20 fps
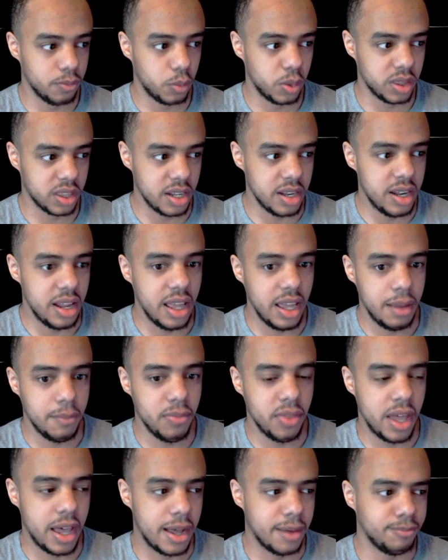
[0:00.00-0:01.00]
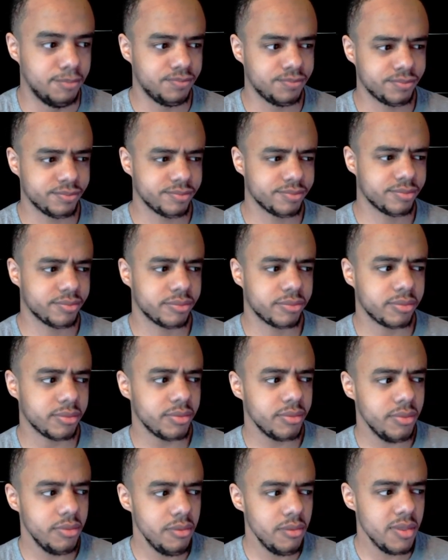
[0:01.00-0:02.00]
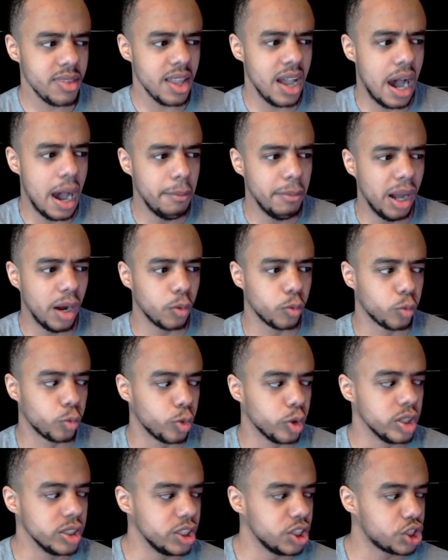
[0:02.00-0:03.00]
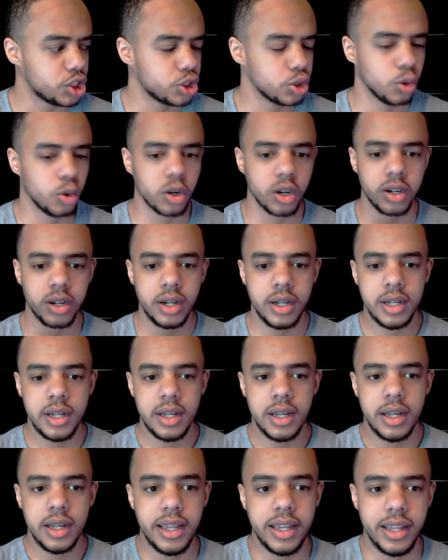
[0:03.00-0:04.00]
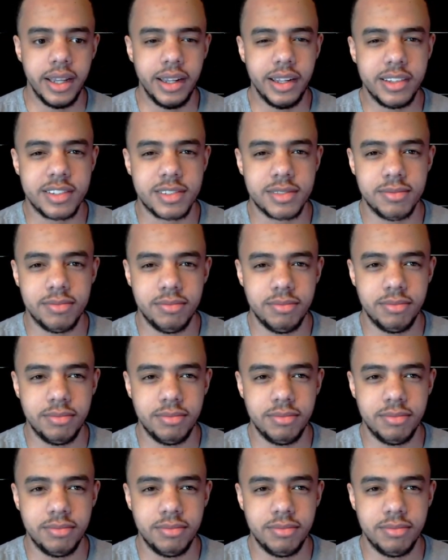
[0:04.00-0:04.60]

with a name that I'm not really sure is,